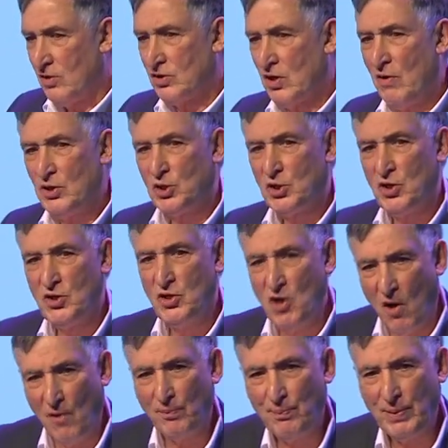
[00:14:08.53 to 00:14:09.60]
So it should
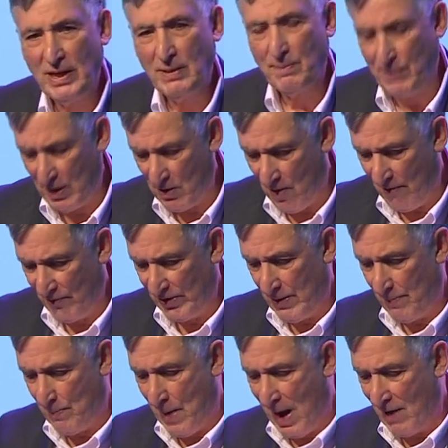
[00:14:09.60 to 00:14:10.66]
not be
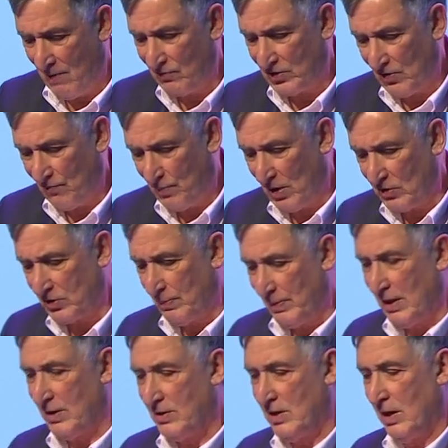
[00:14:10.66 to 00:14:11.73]
beyond the bounds of
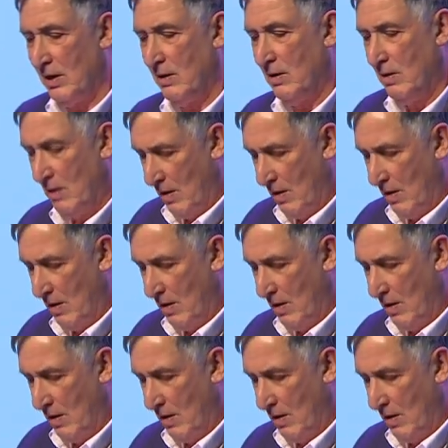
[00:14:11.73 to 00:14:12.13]
possibility